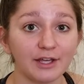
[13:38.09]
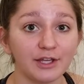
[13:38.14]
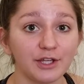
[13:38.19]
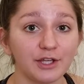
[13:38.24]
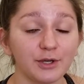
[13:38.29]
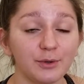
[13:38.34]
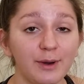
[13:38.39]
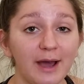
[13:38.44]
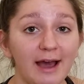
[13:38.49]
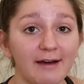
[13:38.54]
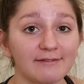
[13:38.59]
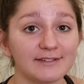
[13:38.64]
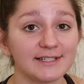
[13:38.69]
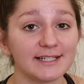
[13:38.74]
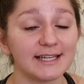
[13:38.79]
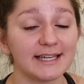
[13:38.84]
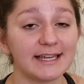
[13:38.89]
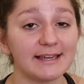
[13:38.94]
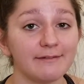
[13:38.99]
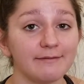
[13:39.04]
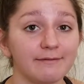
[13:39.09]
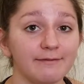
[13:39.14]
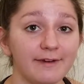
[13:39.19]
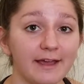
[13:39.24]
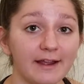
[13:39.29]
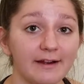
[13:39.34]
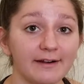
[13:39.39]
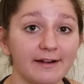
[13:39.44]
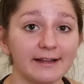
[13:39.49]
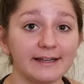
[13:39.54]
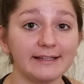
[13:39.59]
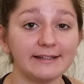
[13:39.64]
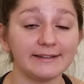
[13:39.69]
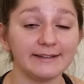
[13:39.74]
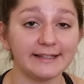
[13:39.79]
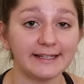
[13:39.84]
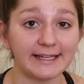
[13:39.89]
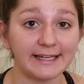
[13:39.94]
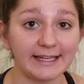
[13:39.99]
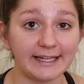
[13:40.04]
you have to eat very
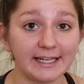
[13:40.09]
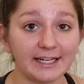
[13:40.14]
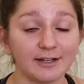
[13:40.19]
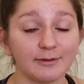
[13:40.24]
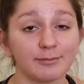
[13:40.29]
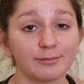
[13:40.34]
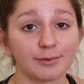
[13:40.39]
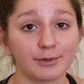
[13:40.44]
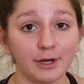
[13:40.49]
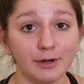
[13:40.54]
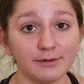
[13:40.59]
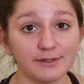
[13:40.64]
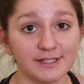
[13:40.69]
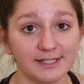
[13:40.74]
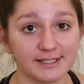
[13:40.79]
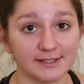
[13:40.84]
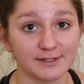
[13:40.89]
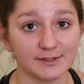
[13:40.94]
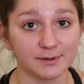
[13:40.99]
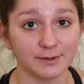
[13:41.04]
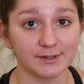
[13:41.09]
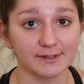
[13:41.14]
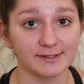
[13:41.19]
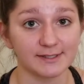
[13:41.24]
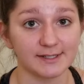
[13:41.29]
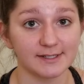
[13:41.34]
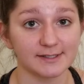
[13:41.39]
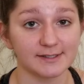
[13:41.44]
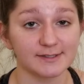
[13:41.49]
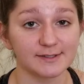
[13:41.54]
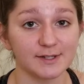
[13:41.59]
lean protein sources.